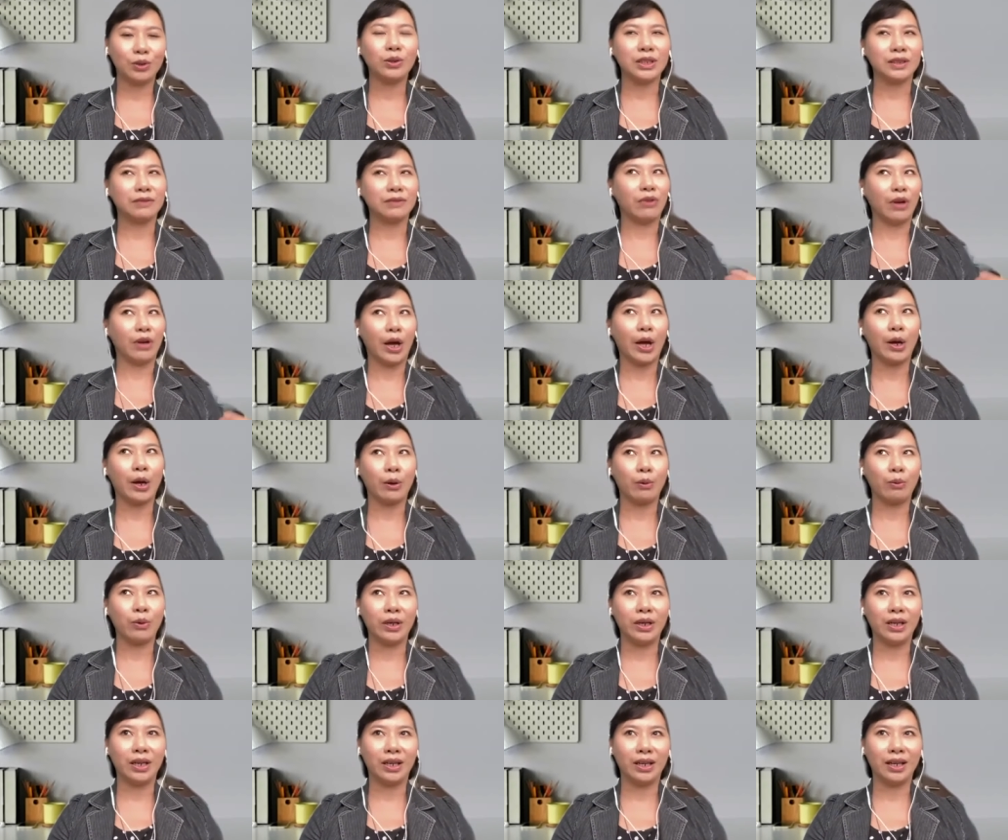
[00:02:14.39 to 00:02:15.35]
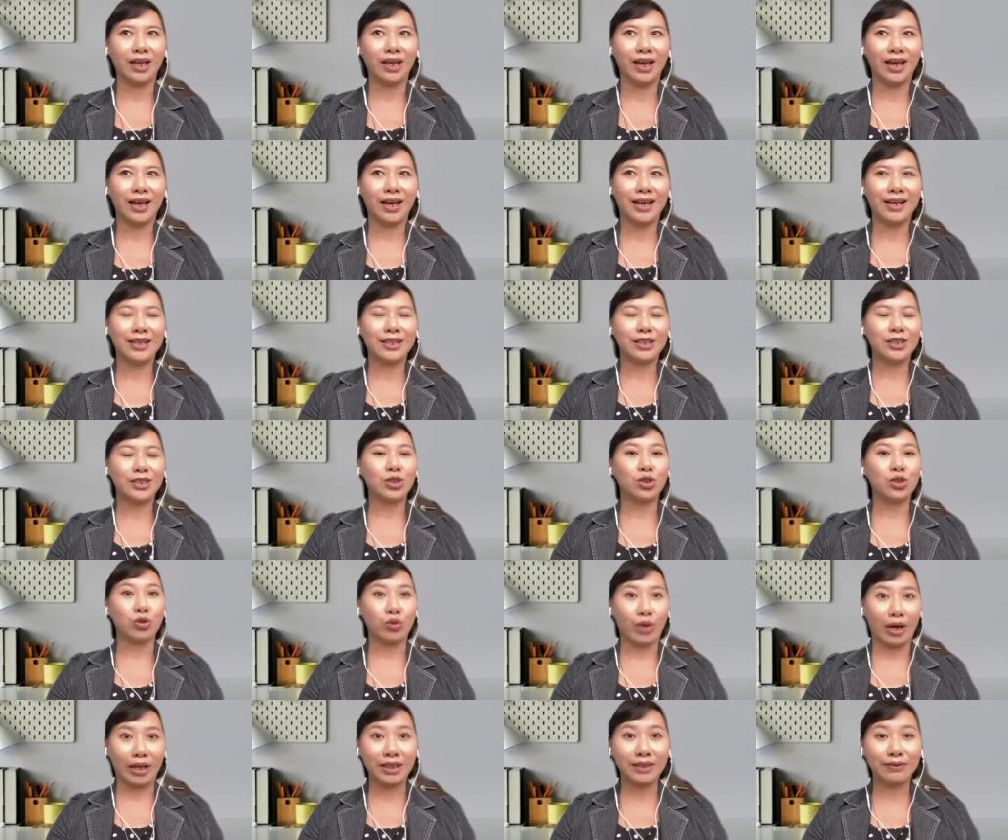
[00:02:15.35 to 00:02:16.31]
it's very
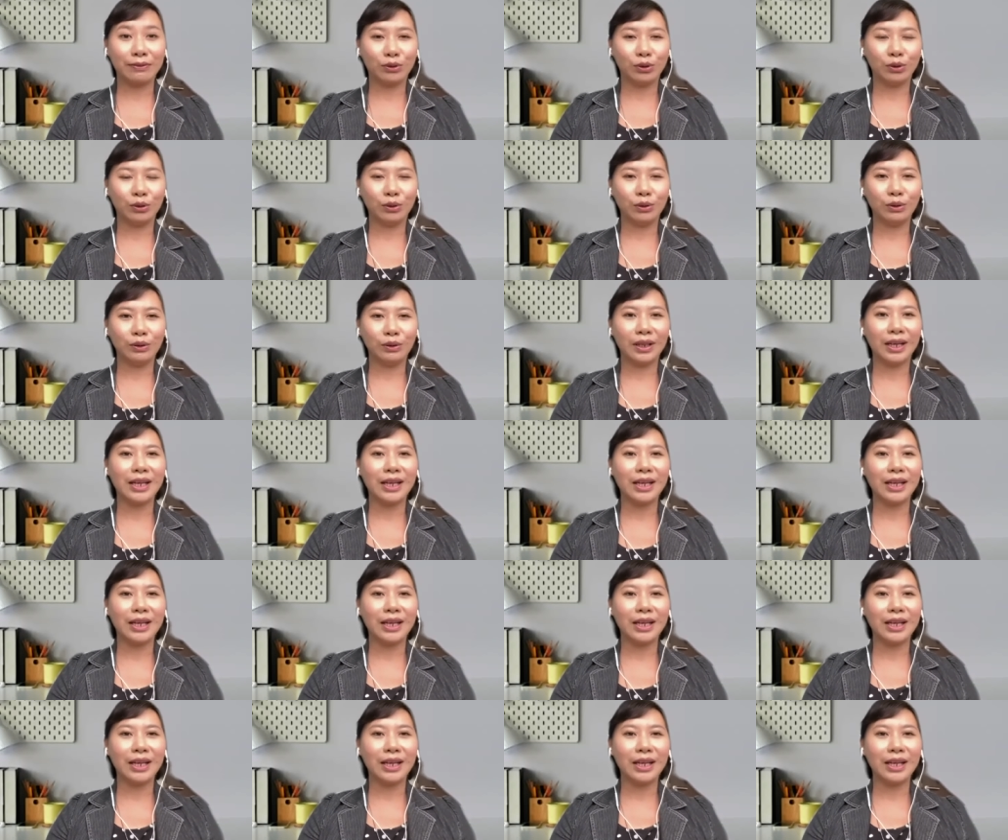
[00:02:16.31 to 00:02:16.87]
stressful.